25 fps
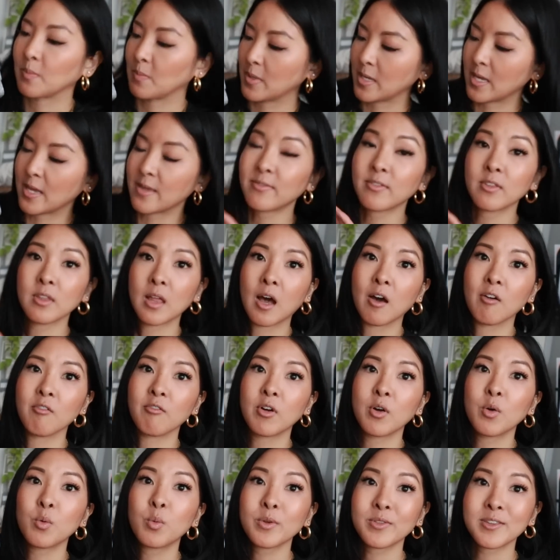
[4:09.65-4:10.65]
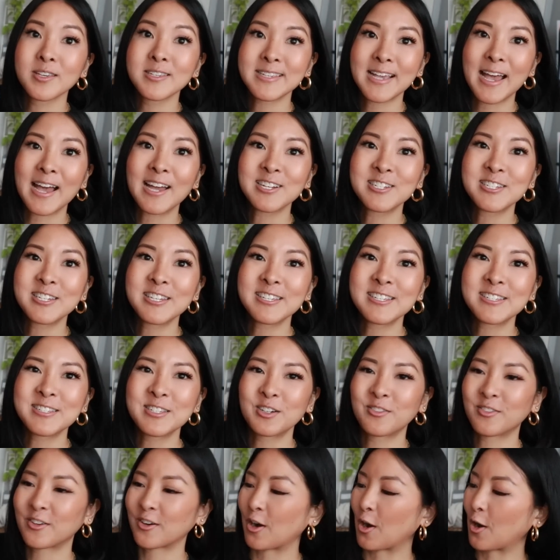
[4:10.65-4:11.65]
in love with this antique
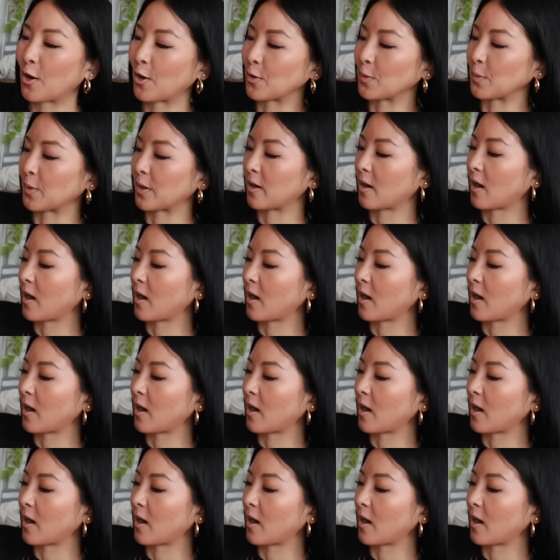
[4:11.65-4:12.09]
silver hardware.